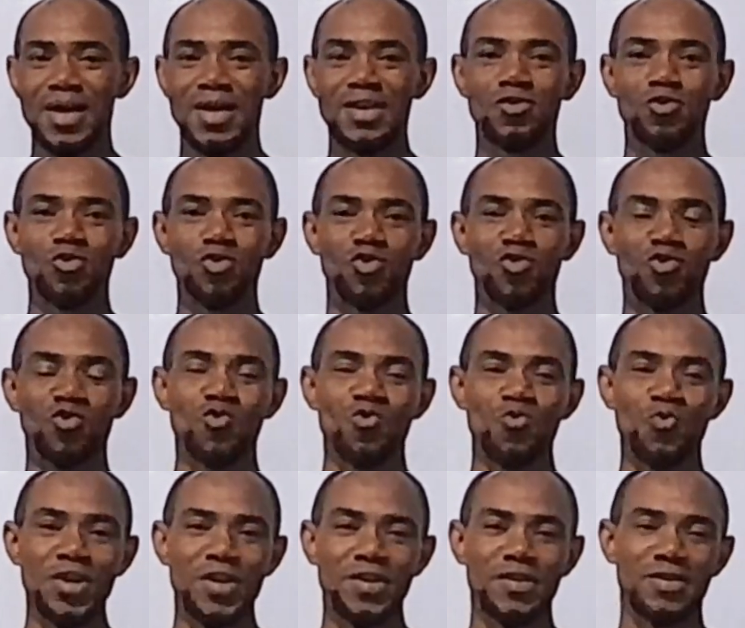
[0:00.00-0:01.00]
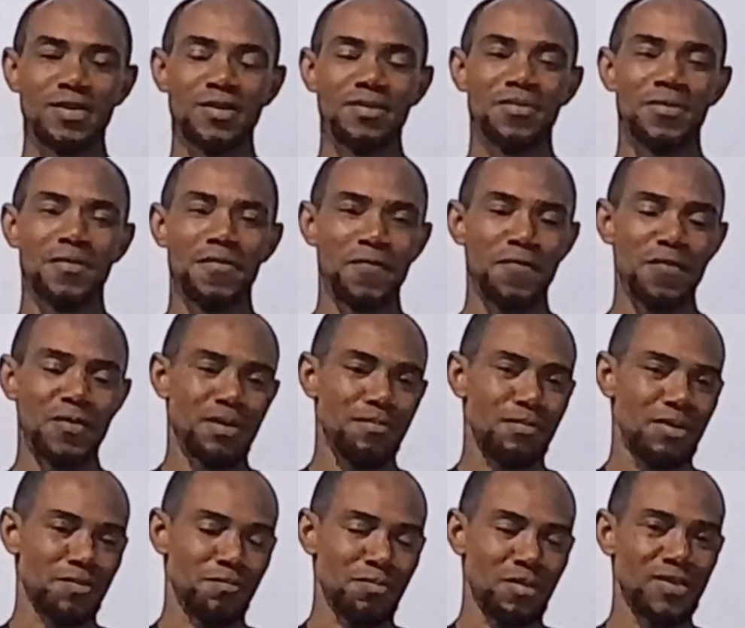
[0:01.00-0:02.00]
has to do with further
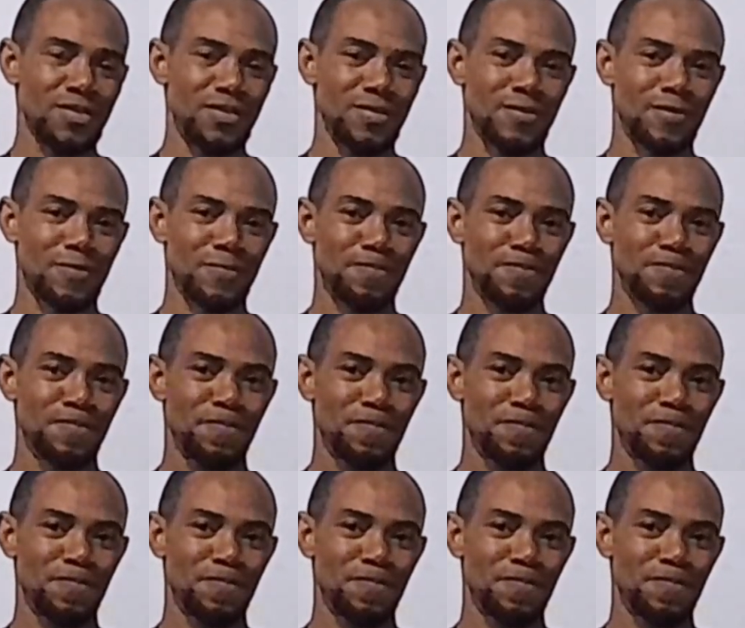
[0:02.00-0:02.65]
mathematics,